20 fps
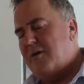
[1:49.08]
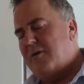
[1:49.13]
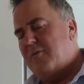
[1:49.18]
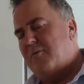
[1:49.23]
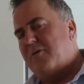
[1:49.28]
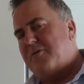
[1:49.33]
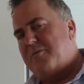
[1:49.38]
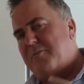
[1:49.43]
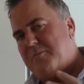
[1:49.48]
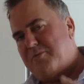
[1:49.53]

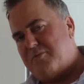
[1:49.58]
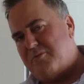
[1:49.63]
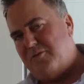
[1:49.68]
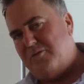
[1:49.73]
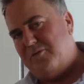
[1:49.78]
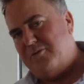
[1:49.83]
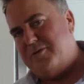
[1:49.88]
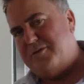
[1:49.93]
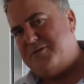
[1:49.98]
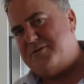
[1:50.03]
with
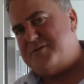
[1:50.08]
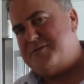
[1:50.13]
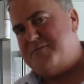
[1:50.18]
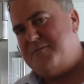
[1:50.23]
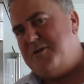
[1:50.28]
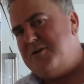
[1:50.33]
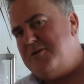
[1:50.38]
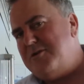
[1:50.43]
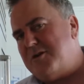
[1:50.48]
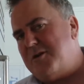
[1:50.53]
prawns,
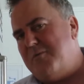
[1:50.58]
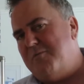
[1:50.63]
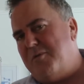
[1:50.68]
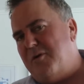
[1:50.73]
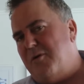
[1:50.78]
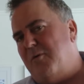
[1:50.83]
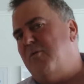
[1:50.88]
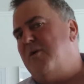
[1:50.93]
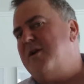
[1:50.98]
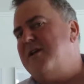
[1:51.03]
but you can
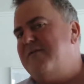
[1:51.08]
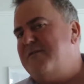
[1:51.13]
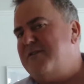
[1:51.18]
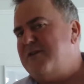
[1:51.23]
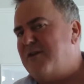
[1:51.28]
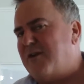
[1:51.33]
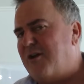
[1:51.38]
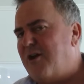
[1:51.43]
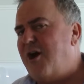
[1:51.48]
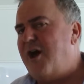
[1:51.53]
put whatever
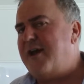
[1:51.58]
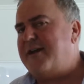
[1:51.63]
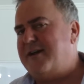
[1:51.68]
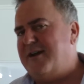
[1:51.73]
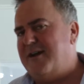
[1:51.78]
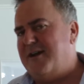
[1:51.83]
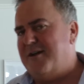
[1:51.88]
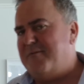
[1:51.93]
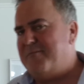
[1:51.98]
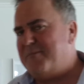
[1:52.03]
you like
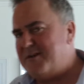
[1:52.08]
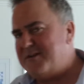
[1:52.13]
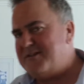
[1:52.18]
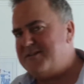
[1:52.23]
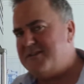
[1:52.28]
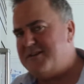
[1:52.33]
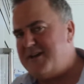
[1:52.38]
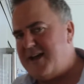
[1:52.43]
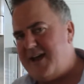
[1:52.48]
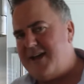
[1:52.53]
in it. But
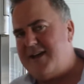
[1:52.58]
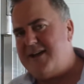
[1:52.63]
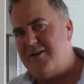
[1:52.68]
today